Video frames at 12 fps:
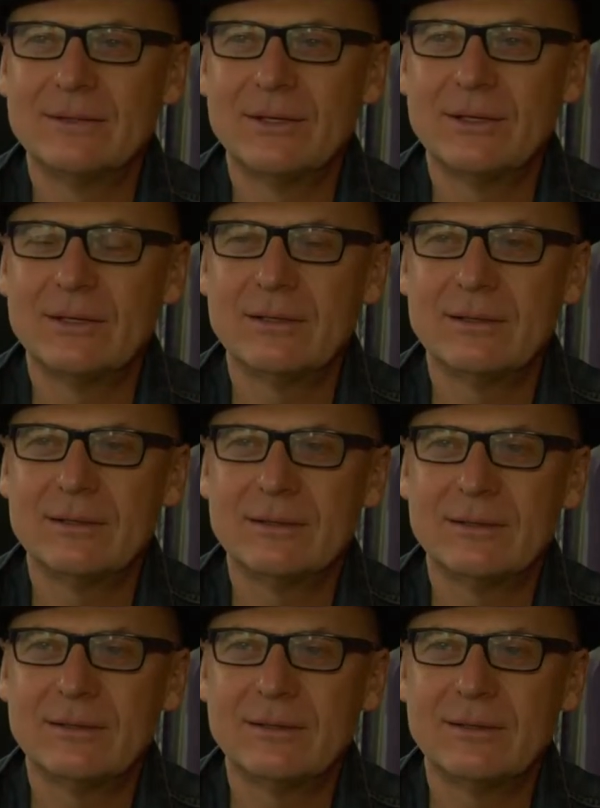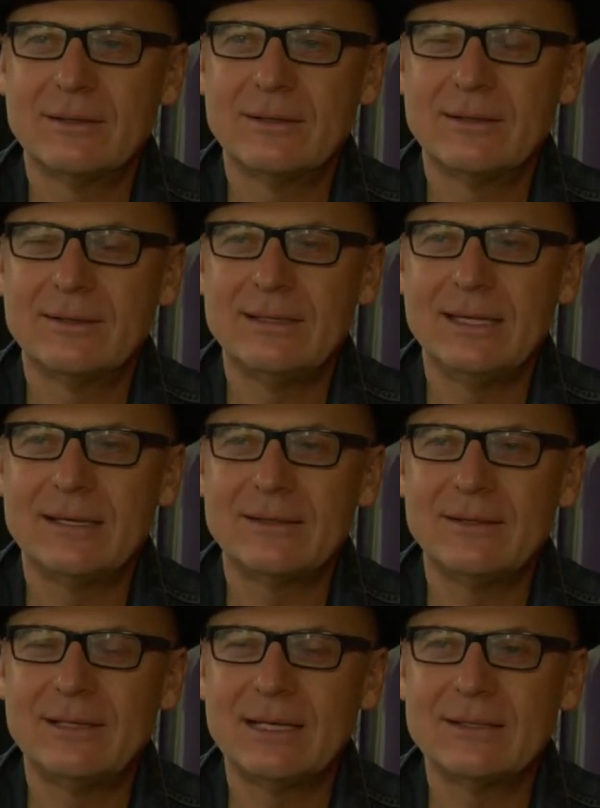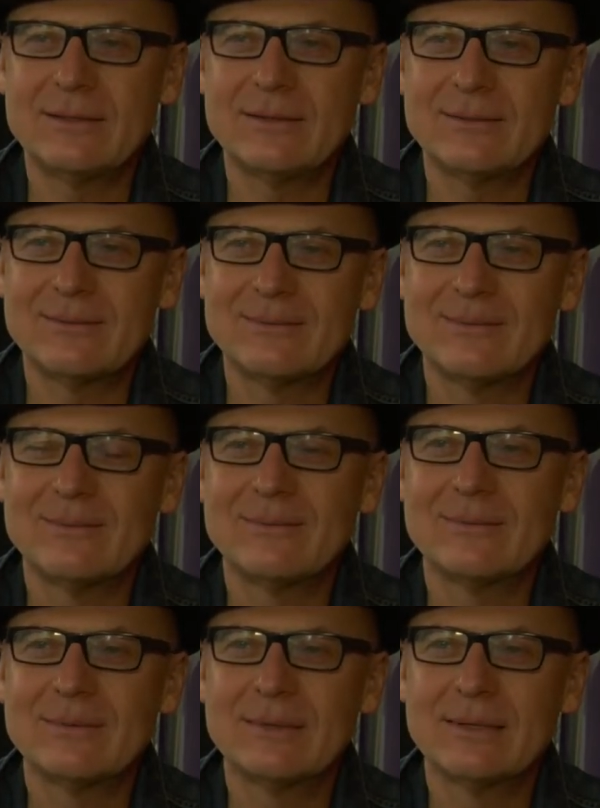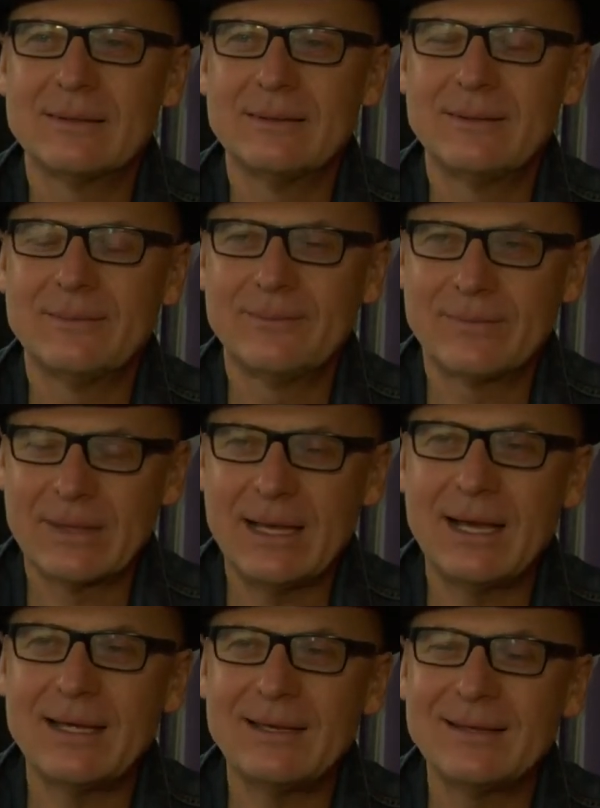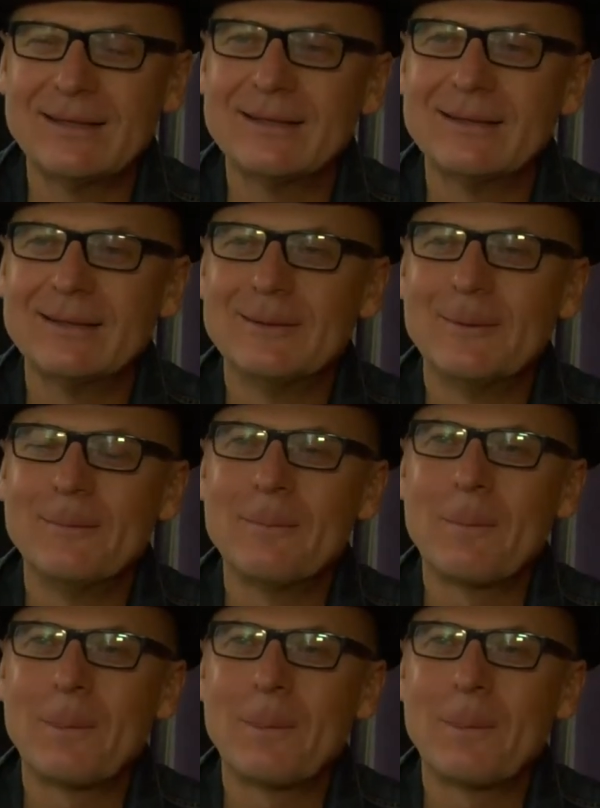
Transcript: Okay, my dear, anytime. Yeah, you like to. All right, hi. Hi. Foul.